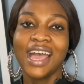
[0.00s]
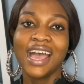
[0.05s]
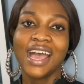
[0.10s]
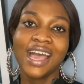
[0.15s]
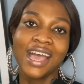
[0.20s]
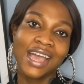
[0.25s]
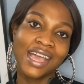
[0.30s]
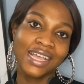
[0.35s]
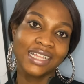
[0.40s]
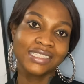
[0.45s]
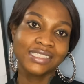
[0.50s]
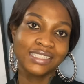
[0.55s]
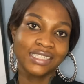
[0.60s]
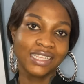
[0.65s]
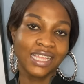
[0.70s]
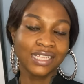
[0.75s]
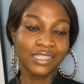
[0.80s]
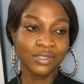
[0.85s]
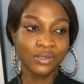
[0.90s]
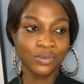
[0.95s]
And
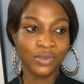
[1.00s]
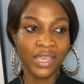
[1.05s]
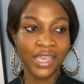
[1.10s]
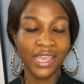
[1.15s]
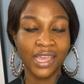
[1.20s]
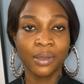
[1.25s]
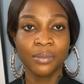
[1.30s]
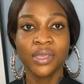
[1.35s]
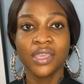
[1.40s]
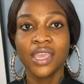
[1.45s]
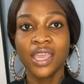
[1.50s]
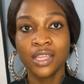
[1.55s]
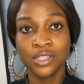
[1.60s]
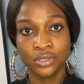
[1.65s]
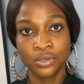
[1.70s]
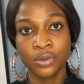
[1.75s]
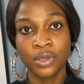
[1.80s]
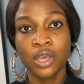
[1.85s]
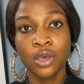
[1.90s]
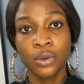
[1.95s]
that is why I'm here
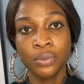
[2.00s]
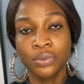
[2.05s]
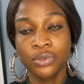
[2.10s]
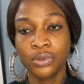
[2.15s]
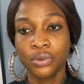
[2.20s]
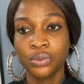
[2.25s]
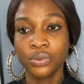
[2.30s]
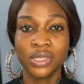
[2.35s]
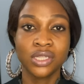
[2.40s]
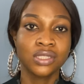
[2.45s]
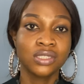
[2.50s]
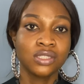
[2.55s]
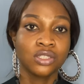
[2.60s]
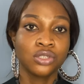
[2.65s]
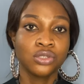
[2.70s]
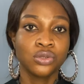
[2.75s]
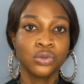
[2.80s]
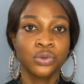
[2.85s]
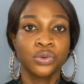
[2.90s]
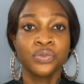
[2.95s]
to help you with,
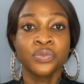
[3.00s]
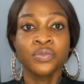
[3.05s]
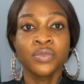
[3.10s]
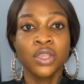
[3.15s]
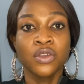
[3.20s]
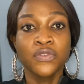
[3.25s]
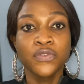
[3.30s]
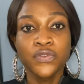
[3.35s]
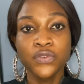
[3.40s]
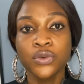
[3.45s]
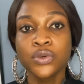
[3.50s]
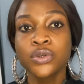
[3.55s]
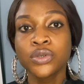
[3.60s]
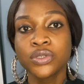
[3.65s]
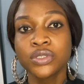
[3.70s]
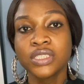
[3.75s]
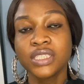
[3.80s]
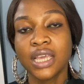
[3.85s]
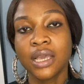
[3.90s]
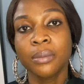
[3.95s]
you know,
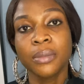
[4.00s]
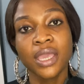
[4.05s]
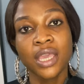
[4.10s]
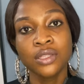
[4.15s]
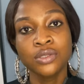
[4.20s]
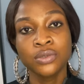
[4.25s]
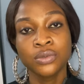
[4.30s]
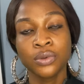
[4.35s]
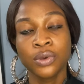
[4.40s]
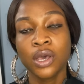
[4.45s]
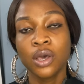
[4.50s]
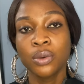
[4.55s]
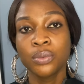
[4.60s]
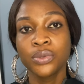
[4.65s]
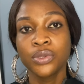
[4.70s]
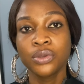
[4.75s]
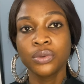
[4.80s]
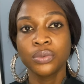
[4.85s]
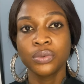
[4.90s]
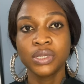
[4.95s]
food. I'm here to
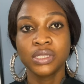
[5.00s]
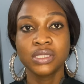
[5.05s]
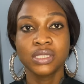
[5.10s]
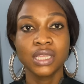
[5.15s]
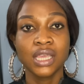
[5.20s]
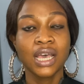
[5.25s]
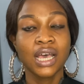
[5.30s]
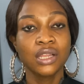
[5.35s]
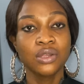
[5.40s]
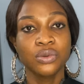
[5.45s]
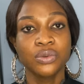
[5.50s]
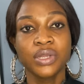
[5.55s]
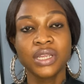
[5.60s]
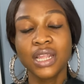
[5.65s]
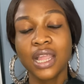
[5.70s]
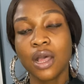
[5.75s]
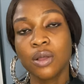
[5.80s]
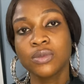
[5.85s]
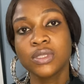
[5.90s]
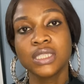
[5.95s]
help you with calorie
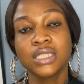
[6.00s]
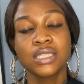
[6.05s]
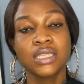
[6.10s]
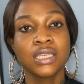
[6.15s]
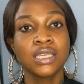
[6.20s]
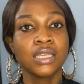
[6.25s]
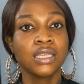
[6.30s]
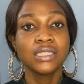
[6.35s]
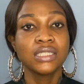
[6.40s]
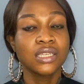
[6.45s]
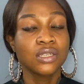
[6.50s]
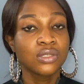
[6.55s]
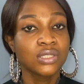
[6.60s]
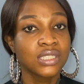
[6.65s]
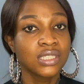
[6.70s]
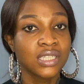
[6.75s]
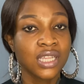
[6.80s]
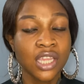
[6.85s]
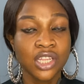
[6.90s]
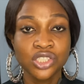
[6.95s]
counting,
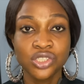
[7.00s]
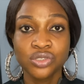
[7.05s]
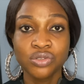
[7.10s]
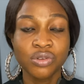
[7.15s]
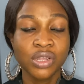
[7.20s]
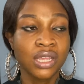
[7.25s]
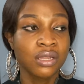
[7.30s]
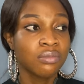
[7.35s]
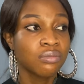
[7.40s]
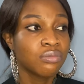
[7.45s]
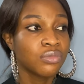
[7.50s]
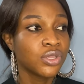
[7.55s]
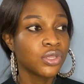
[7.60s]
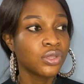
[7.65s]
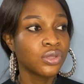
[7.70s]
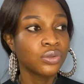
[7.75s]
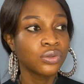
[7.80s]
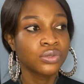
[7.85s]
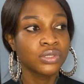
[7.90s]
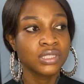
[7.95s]
details in Nigerian
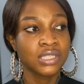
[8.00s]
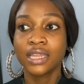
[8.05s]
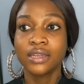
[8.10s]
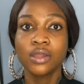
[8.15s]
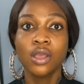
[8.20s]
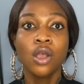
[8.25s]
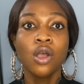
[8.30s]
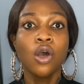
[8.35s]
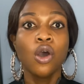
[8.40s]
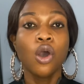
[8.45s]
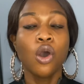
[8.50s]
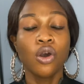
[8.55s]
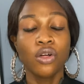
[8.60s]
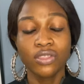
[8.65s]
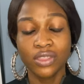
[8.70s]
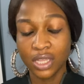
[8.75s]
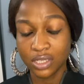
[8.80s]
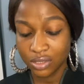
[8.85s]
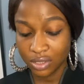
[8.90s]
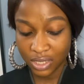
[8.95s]
meals, and all
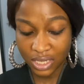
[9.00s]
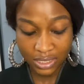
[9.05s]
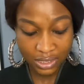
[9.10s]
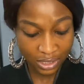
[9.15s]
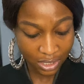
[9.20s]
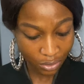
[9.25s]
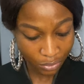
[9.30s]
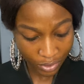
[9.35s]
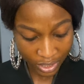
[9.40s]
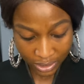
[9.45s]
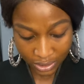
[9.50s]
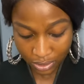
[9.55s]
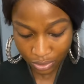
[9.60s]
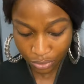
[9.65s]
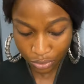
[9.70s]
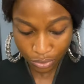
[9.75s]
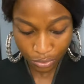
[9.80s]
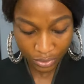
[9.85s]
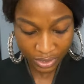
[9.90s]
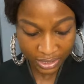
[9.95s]
that. So let's get right
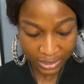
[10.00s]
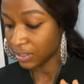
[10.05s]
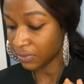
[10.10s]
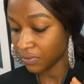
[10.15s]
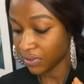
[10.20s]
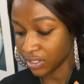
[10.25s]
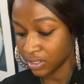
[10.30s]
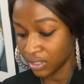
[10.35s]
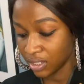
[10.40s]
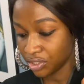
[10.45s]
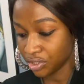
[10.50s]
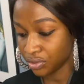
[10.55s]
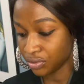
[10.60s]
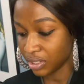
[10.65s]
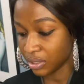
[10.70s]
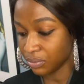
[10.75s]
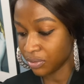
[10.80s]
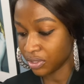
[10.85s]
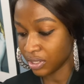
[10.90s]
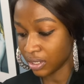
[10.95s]
into it. The first
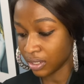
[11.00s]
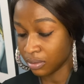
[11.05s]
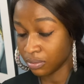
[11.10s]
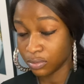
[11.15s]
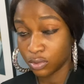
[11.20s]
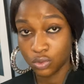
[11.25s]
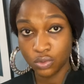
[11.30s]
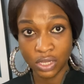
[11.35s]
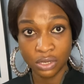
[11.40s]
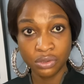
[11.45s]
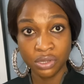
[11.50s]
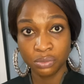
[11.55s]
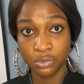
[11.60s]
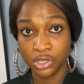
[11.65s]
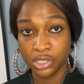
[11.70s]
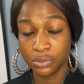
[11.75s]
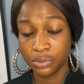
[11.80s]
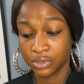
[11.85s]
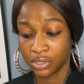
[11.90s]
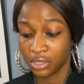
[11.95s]
Nigerian meal swallow I'm
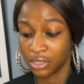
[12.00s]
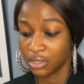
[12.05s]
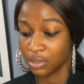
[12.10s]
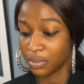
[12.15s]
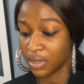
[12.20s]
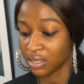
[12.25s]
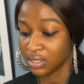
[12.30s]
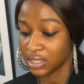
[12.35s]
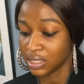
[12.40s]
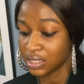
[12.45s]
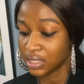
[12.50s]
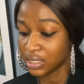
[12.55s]
going to be talking about is